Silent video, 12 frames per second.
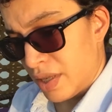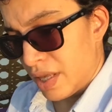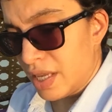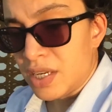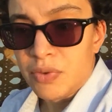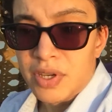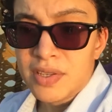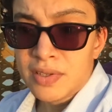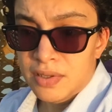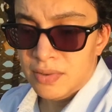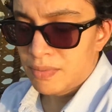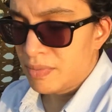
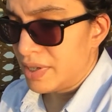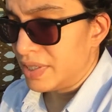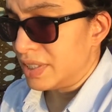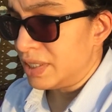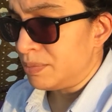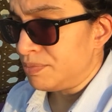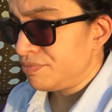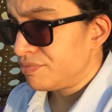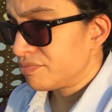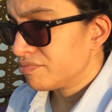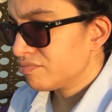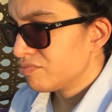Anyways,
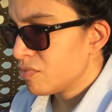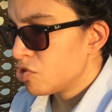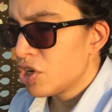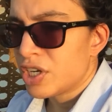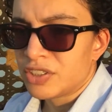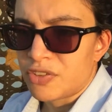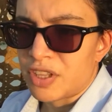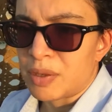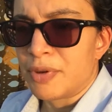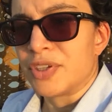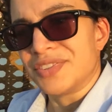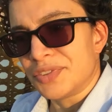try not to think
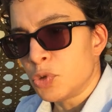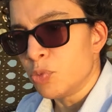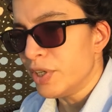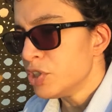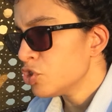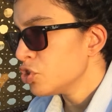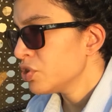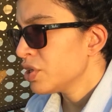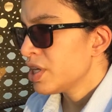about it too much.